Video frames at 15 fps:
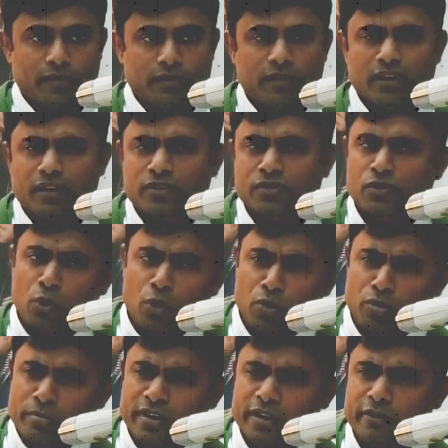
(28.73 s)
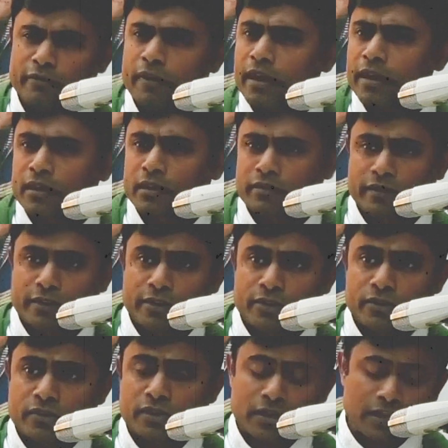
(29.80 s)
There are so many viral
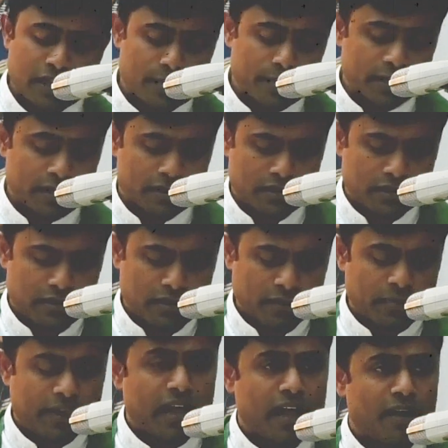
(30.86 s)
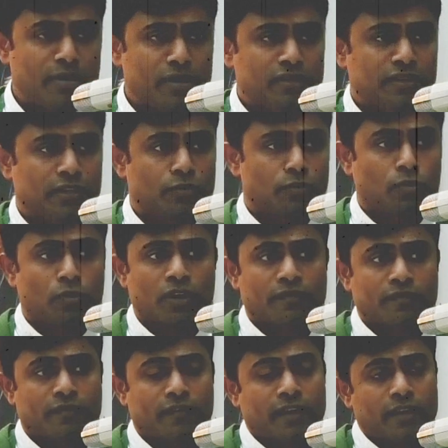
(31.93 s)
videos are coming, but among that one of
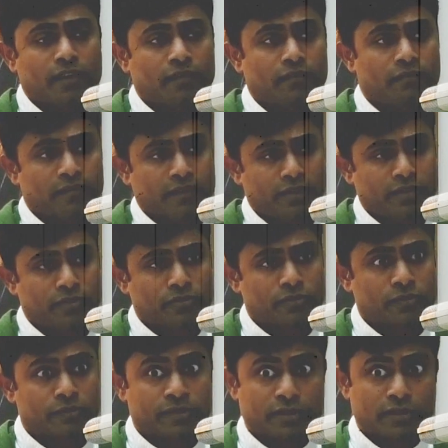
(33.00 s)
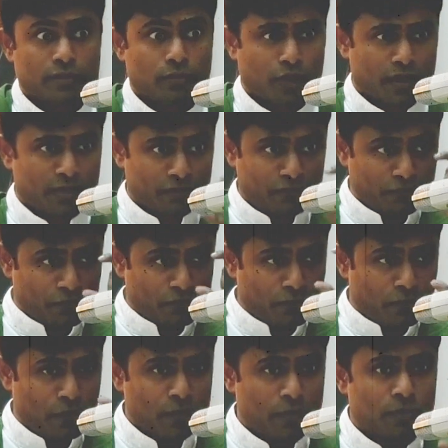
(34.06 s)
the viral videos, especially one
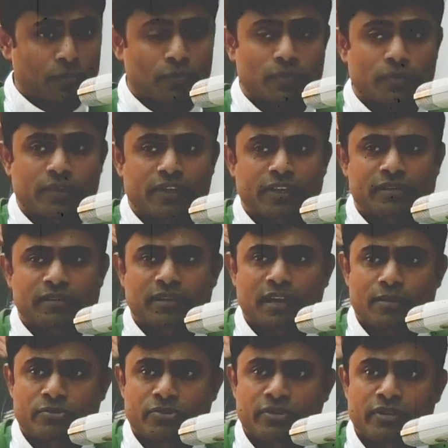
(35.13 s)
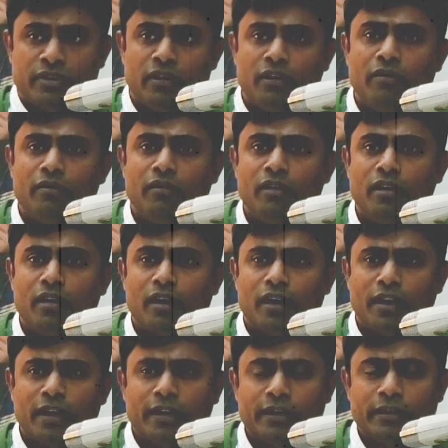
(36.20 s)
photo, is capturing
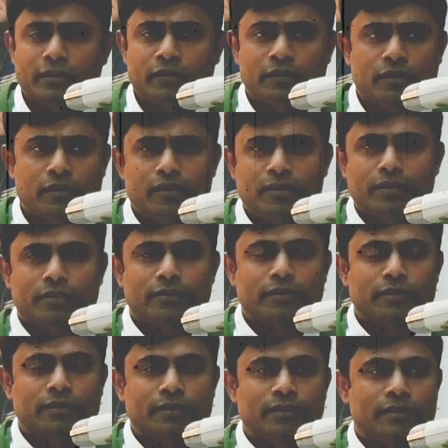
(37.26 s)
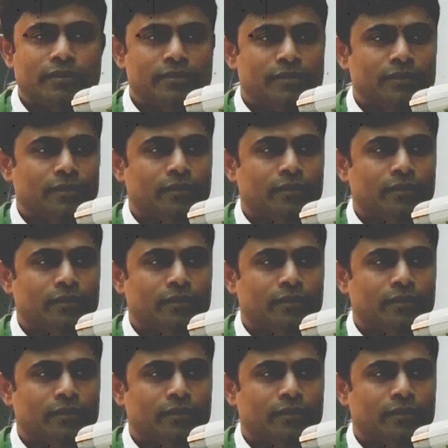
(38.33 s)
and it gets the